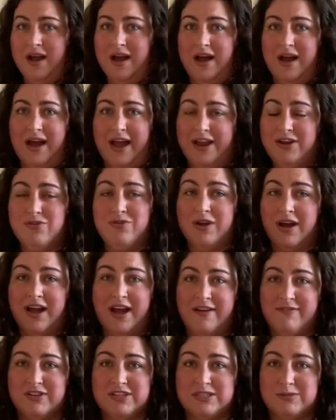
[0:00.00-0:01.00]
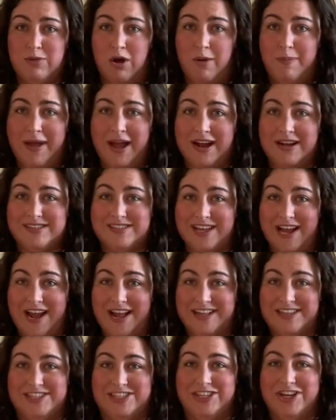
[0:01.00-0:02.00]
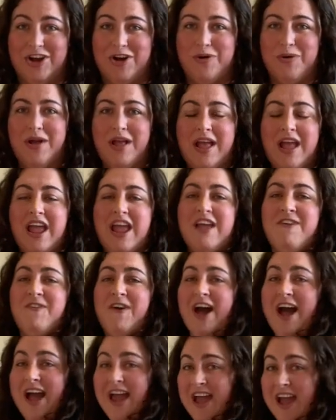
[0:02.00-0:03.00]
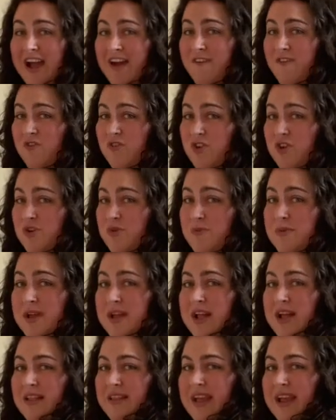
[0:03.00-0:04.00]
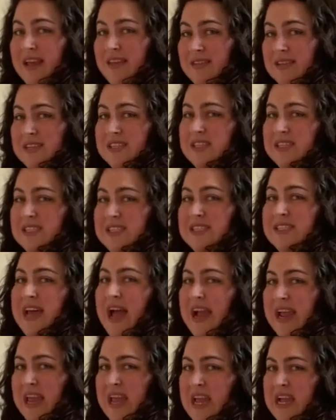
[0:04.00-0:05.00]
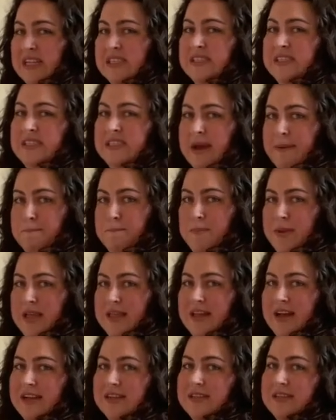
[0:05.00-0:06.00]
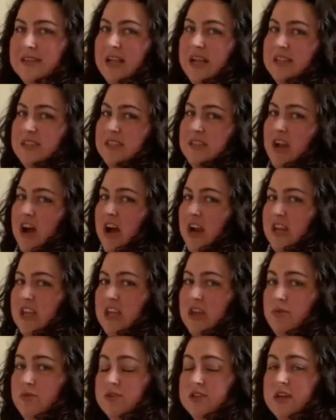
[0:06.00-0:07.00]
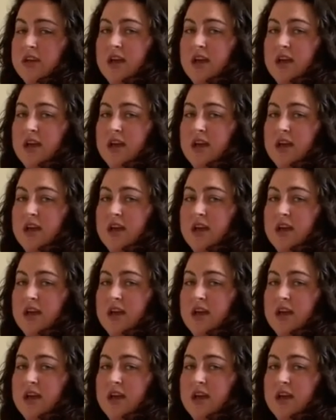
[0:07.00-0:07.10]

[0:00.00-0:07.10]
I do not have a small backside. So if I have room, like this is saggy, it's dumpy, that's not cute.